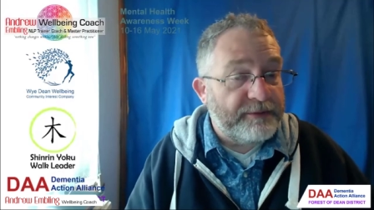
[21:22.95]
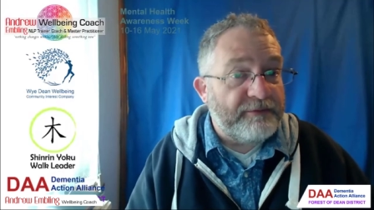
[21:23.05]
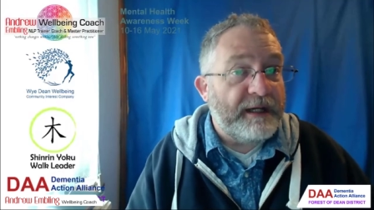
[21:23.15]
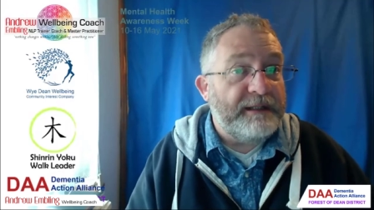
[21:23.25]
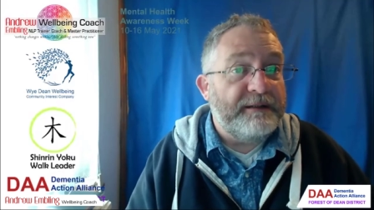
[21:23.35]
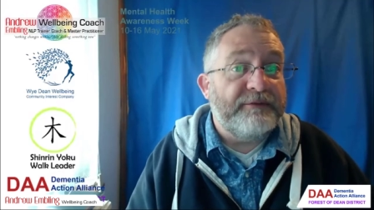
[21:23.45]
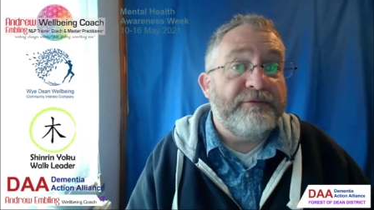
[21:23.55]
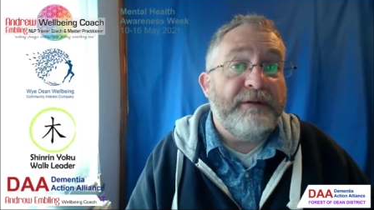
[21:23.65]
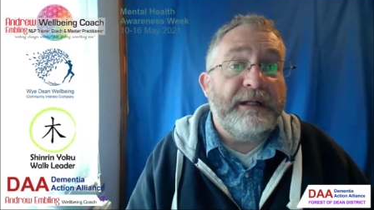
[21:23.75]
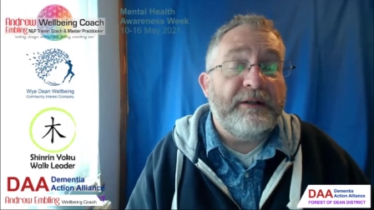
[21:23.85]
and RAIN have
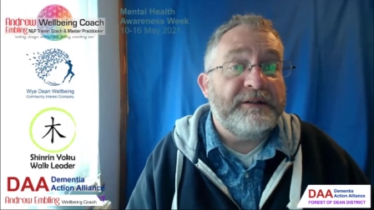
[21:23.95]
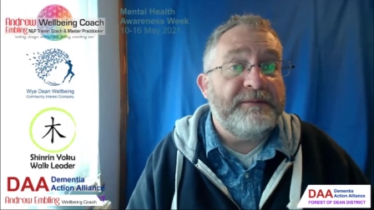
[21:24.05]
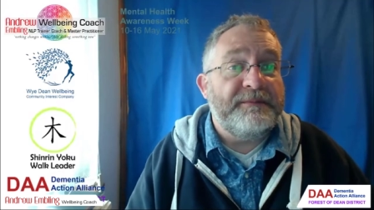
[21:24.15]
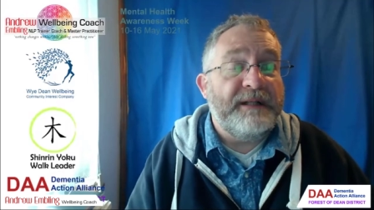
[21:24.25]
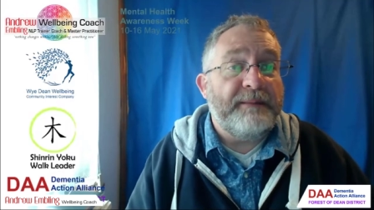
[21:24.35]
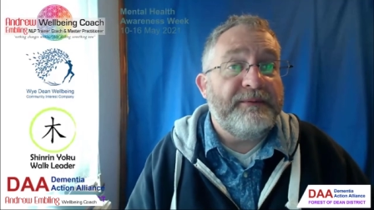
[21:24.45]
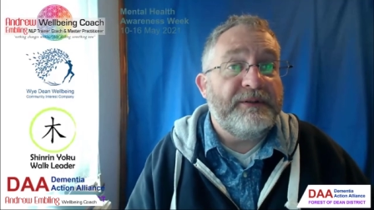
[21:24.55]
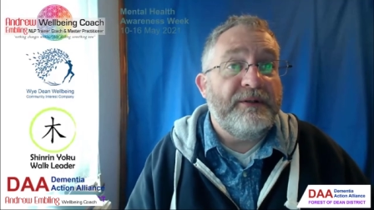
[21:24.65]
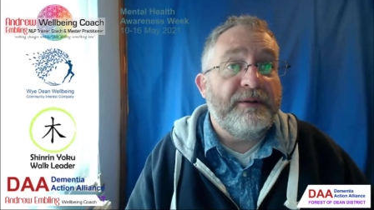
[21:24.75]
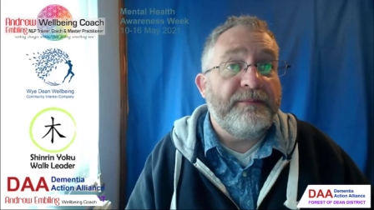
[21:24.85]
really got some depth
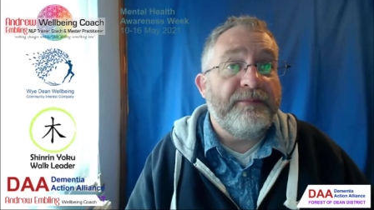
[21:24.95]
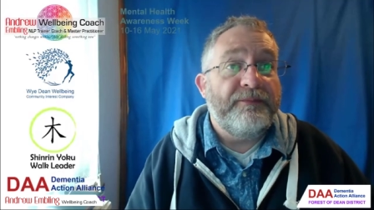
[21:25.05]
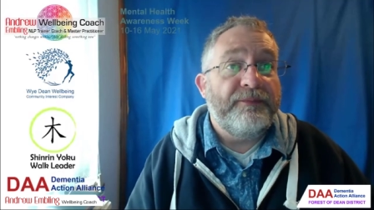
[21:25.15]
to them.